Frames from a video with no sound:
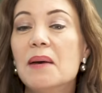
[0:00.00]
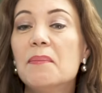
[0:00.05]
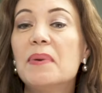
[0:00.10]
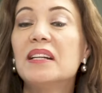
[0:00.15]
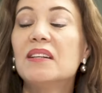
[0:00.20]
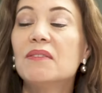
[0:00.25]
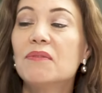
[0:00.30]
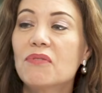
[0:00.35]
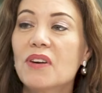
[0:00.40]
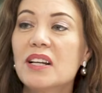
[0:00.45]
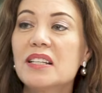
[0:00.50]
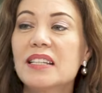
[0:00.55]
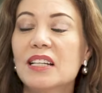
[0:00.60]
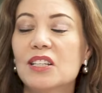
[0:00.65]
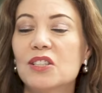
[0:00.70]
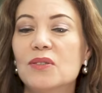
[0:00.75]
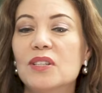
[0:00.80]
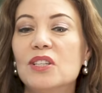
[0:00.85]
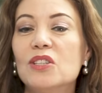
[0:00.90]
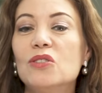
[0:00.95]
But in France,
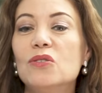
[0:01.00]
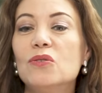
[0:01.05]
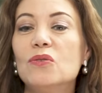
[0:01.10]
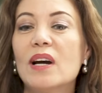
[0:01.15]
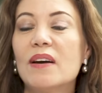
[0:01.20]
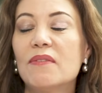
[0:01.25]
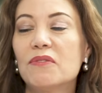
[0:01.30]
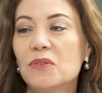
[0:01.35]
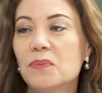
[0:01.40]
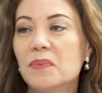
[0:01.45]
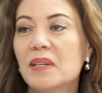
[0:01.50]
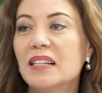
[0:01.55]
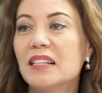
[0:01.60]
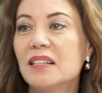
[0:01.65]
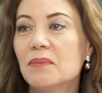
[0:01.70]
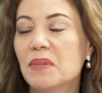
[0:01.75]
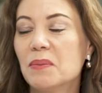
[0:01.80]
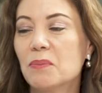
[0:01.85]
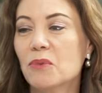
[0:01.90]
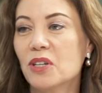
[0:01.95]
actually, you have to be a
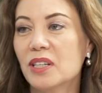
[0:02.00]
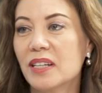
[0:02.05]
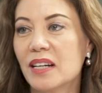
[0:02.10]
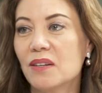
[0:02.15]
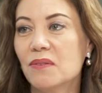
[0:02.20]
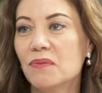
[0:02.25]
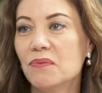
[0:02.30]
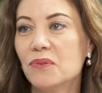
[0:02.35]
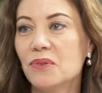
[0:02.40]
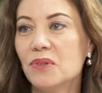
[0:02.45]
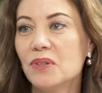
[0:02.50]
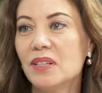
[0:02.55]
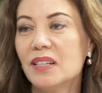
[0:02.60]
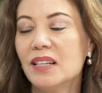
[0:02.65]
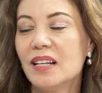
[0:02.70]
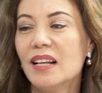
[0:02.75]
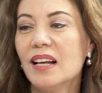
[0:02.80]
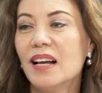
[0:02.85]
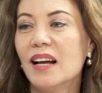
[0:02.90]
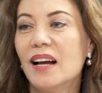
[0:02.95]
little bit more careful.
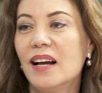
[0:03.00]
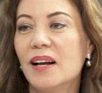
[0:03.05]
Yeah.